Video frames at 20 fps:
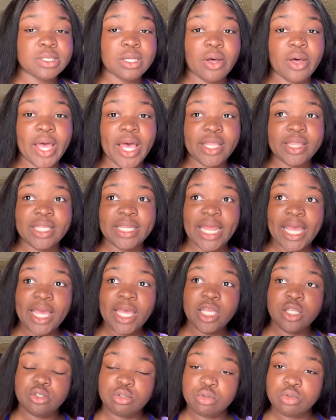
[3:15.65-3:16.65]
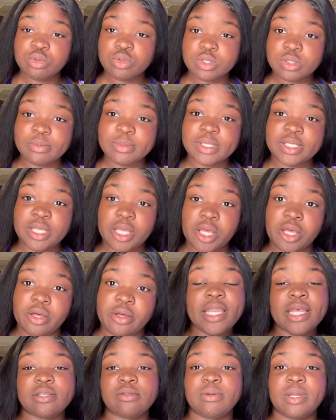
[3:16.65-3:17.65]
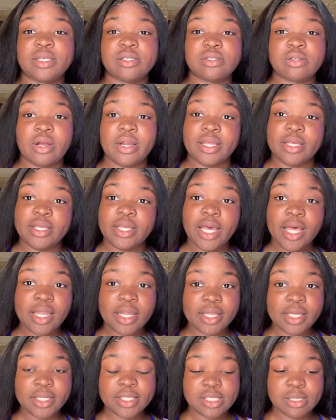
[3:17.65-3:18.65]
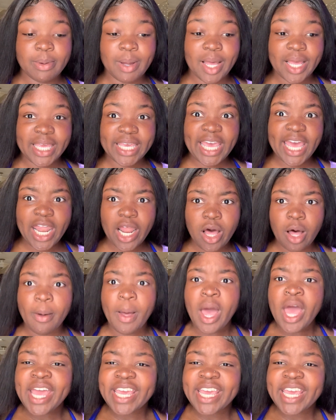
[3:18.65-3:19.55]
So after they introduced themselves, that's when they started yelling to my, get up,